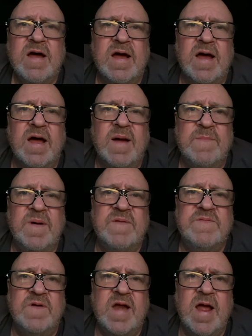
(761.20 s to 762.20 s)
Uh, but
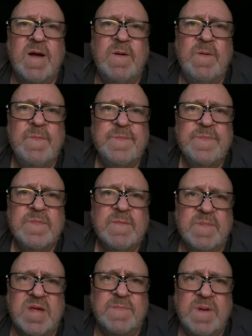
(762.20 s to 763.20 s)
for now,
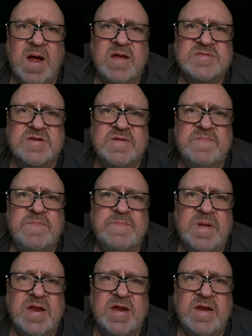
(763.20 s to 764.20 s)
be positive,
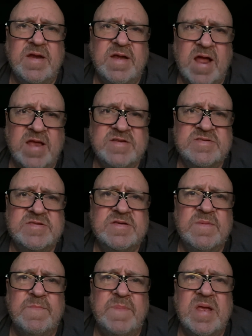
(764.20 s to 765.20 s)
be nice,
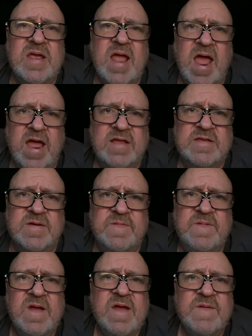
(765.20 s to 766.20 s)
be
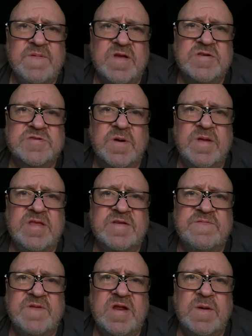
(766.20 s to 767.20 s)
active. If you enjoyed
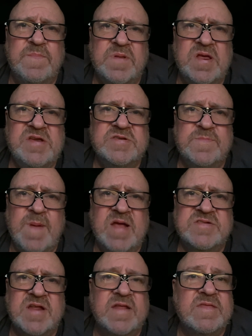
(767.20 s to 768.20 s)
this video, please
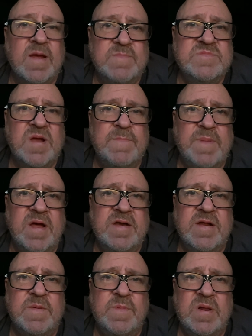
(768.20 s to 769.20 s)
smash that thumbs up
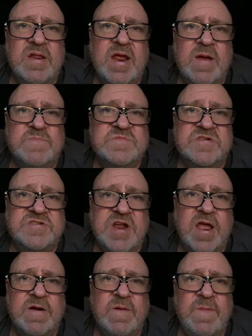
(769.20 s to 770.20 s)
button. It really helps the
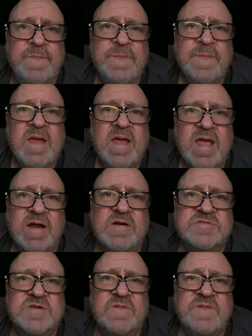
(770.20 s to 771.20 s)
channel. And
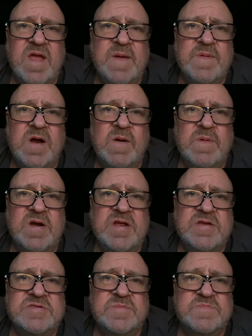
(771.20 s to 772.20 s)
also, if you haven't
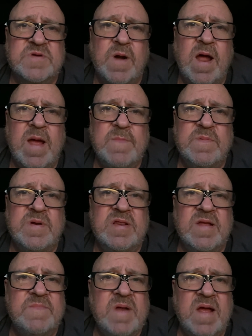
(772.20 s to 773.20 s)
already subscribed, we'd
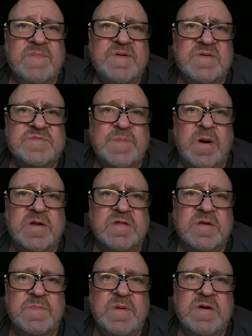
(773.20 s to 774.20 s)
love to have you as part of
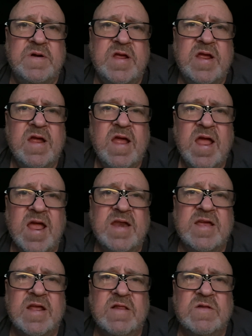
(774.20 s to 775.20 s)
the community and
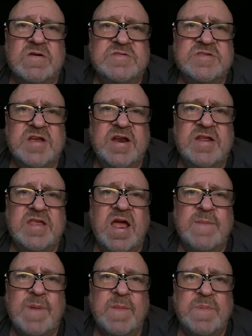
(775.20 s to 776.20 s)
you get alerts
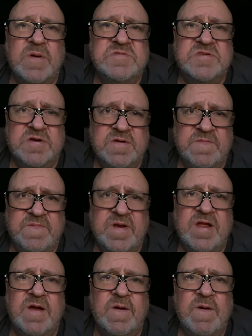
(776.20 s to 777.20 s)
anytime I post a new
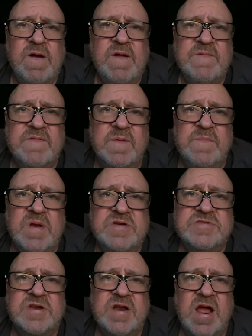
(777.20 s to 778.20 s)
video. From
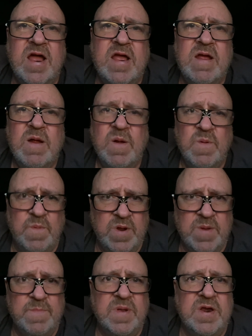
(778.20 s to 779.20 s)
Ninja and I,
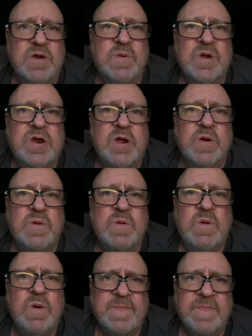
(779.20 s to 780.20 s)
we bid you
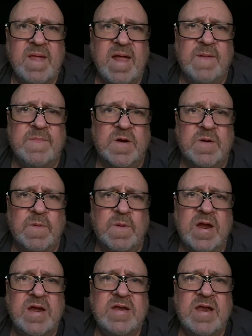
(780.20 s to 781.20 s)
adieu. Have a
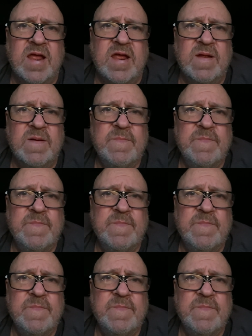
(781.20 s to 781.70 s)
great day.